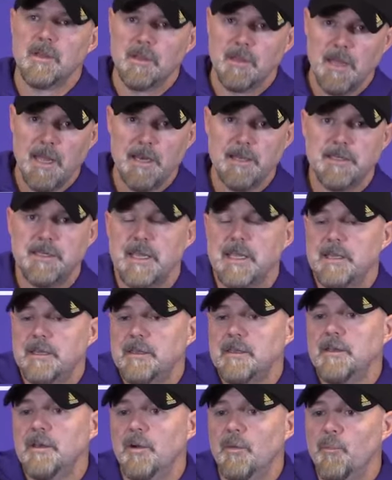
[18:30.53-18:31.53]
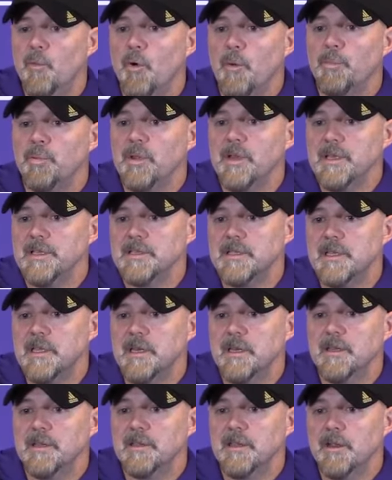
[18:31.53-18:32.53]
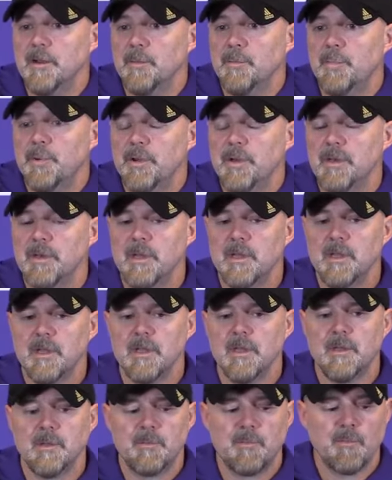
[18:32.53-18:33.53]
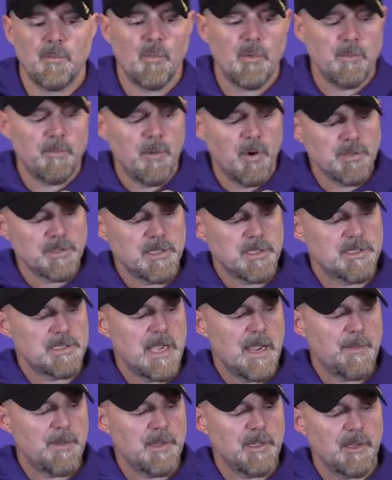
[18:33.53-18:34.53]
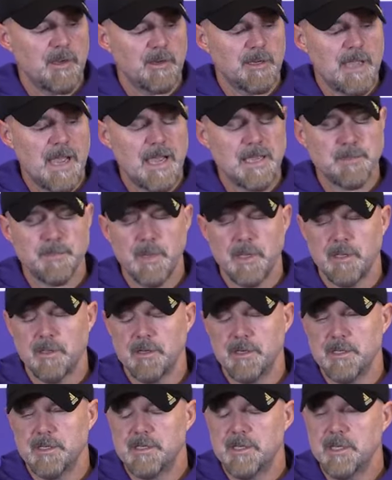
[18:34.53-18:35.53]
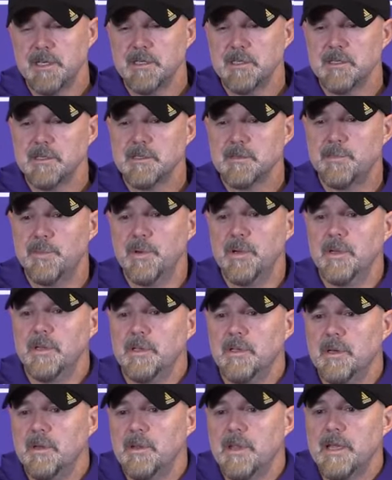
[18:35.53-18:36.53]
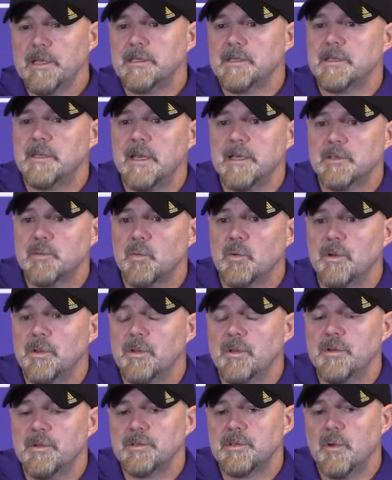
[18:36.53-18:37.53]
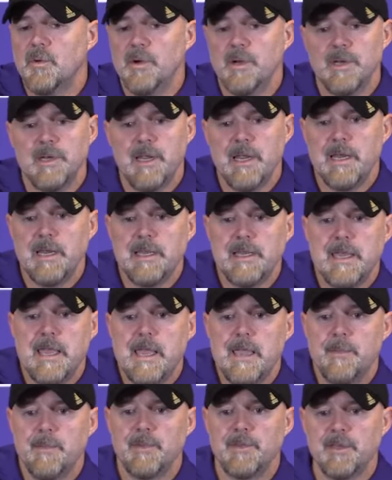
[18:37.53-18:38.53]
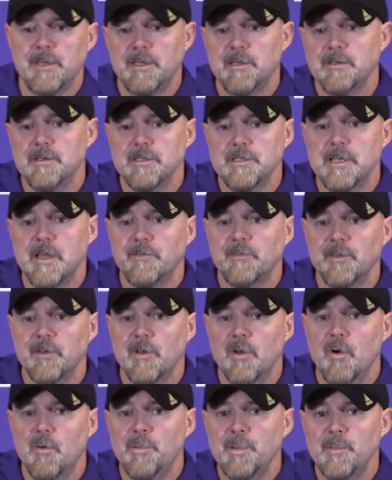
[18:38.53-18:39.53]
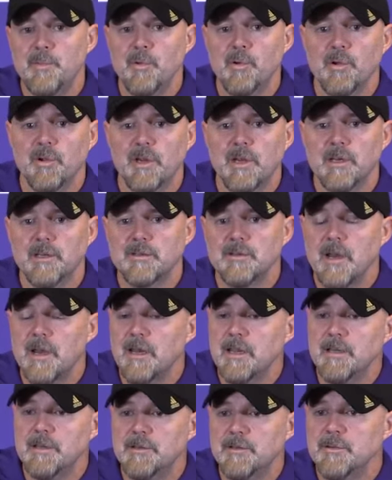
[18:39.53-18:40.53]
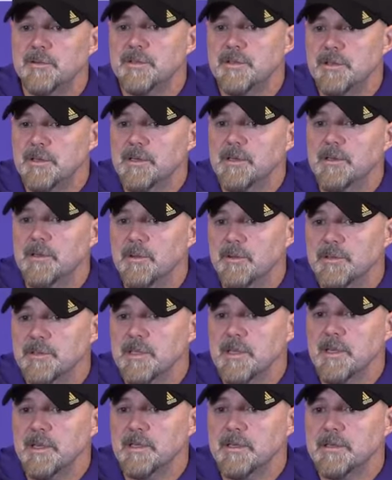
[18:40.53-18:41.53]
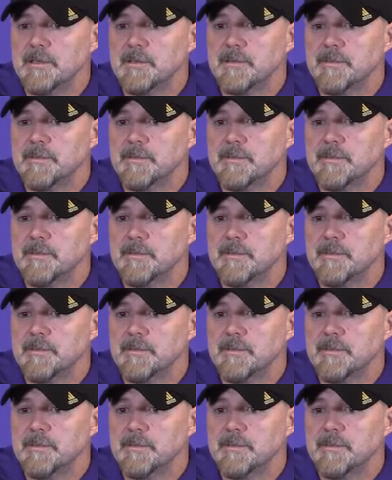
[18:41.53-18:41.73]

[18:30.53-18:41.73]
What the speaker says: had to take, you know, more plays to get in there. But most of the time, I think our guys make good decisions. But, you know, that's one of those going into any game. I think you just have to know people are going to try to induce you into those things.